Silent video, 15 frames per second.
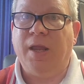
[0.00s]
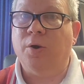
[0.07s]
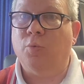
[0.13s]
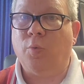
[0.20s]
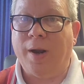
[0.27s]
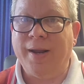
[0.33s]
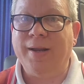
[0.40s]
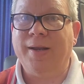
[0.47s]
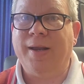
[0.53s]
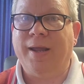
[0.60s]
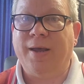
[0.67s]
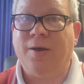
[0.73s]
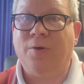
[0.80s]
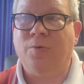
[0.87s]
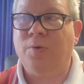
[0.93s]
And right
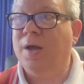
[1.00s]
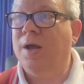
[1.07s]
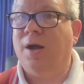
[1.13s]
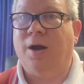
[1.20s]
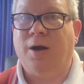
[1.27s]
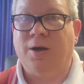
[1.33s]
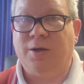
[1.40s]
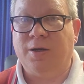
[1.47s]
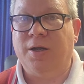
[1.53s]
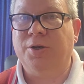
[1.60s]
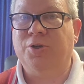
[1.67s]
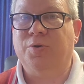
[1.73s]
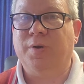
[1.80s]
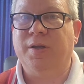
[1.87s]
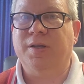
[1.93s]
now, our
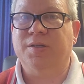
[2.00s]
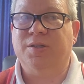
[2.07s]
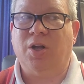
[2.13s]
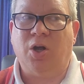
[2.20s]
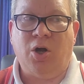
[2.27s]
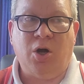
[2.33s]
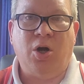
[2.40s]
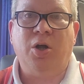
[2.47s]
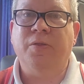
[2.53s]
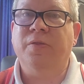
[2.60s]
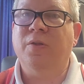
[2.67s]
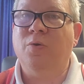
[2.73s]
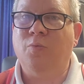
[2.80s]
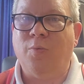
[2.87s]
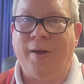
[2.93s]
country is on
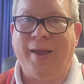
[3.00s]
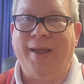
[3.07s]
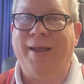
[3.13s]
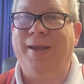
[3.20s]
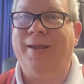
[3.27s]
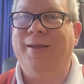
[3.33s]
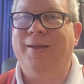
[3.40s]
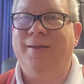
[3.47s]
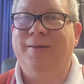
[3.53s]
the way